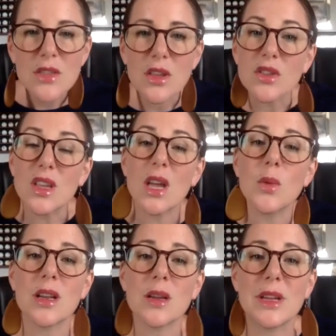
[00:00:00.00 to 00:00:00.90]
The other thing I
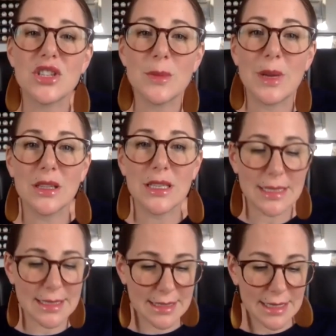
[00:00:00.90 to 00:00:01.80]
wanted to mention about this
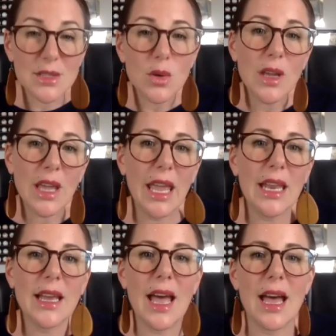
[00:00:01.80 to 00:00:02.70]
is it's okay
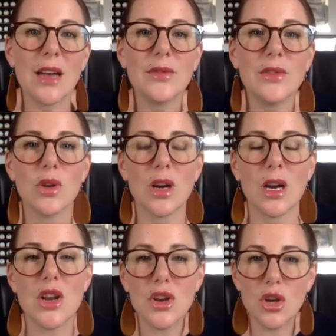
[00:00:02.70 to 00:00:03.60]
to have your
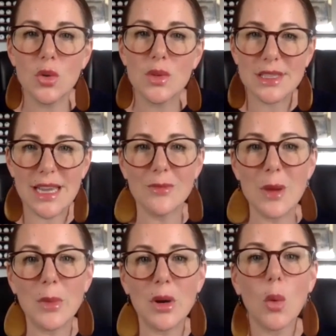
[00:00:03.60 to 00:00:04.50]
new staff
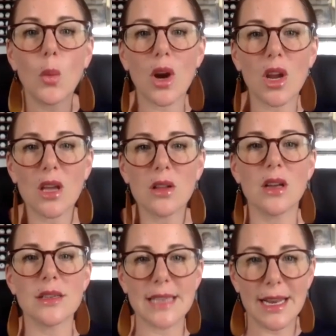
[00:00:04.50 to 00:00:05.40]
member working
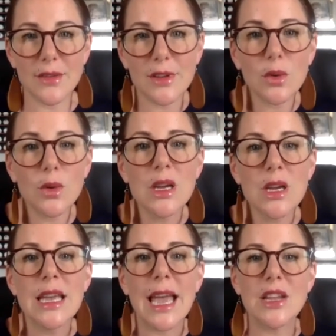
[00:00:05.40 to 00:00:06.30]
alongside of you,
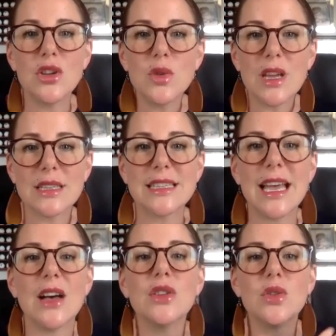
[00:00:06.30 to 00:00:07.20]
and you can
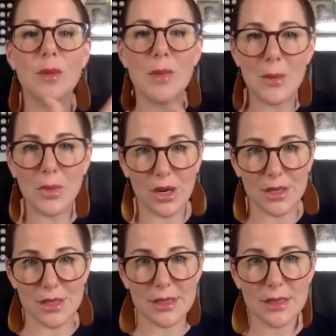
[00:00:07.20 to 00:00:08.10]
tell your
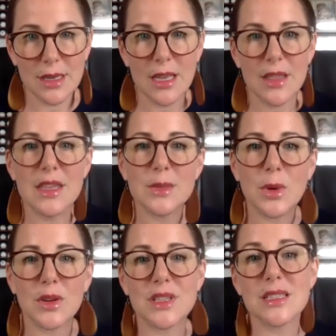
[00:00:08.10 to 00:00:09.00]
members, this
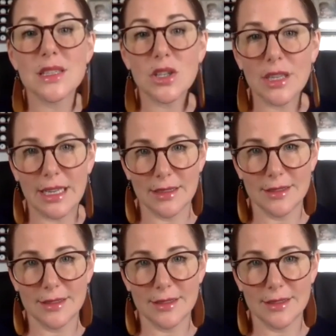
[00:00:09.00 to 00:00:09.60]
person is learning.